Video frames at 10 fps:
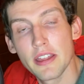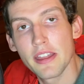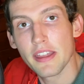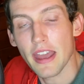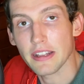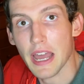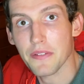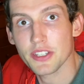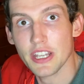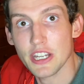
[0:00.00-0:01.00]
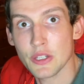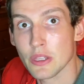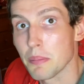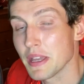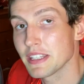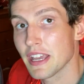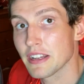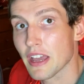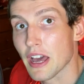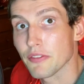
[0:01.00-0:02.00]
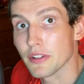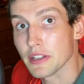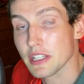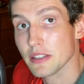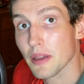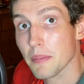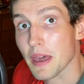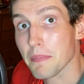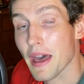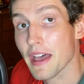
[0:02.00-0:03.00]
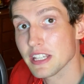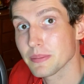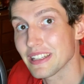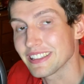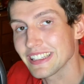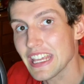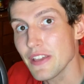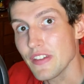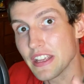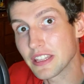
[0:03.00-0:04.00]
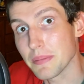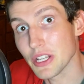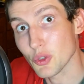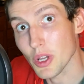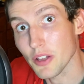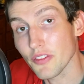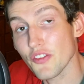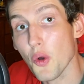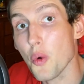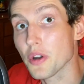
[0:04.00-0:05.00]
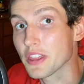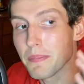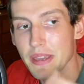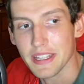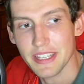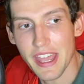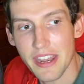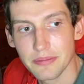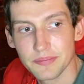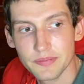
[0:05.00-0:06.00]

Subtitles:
had conversations with the Big Ten Conference about possibly leaving the Big 12 for the Big Ten.